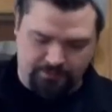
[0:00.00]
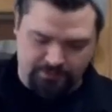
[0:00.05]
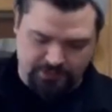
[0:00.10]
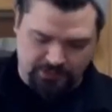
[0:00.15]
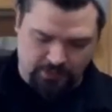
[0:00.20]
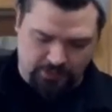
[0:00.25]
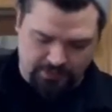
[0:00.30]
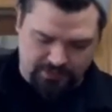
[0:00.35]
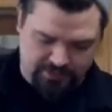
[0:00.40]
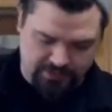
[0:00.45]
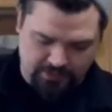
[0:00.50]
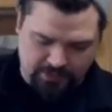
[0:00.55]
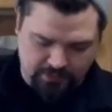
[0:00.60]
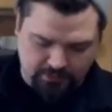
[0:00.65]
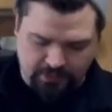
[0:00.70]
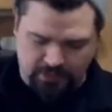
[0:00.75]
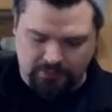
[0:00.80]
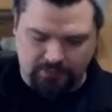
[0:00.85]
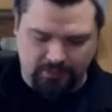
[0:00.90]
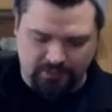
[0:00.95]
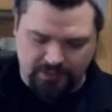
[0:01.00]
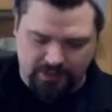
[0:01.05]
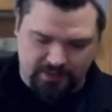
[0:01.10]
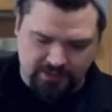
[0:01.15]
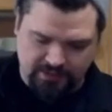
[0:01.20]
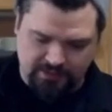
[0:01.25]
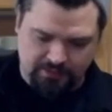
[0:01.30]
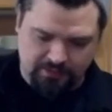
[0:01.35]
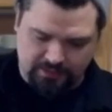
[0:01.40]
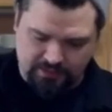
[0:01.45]
So it's not too thick, it's
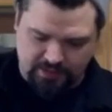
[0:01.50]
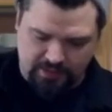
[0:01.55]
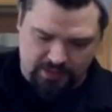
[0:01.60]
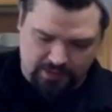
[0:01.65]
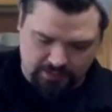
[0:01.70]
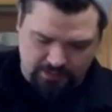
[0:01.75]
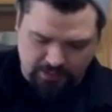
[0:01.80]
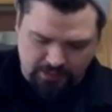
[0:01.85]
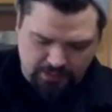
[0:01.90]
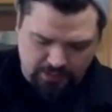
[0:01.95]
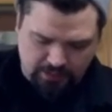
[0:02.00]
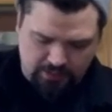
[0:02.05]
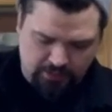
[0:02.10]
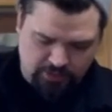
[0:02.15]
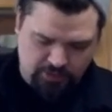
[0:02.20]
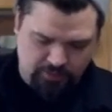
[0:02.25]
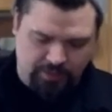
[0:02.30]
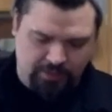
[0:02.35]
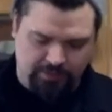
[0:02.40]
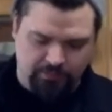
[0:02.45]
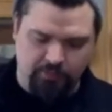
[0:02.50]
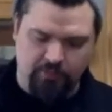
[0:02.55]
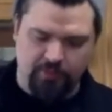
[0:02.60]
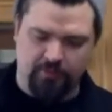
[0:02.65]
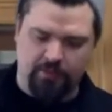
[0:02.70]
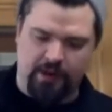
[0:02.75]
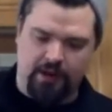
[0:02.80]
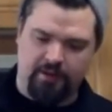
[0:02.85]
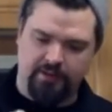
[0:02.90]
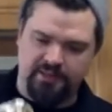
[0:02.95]
not too thin. You should be able to move it
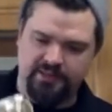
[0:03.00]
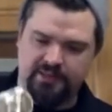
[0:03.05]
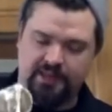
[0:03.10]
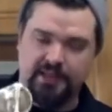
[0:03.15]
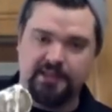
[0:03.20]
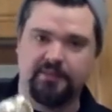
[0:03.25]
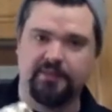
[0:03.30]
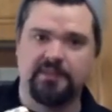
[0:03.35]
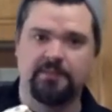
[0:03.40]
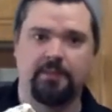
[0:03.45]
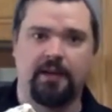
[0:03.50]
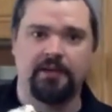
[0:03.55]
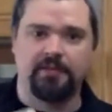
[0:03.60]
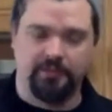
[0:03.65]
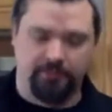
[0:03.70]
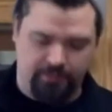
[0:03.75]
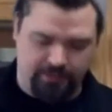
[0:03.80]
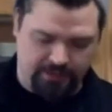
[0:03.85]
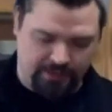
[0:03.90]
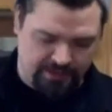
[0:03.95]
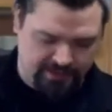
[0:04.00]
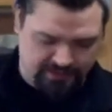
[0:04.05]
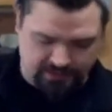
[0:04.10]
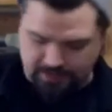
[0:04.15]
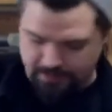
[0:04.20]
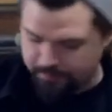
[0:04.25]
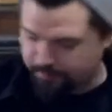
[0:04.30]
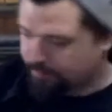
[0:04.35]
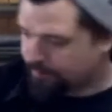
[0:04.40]
around, slide out the spatula pretty nicely.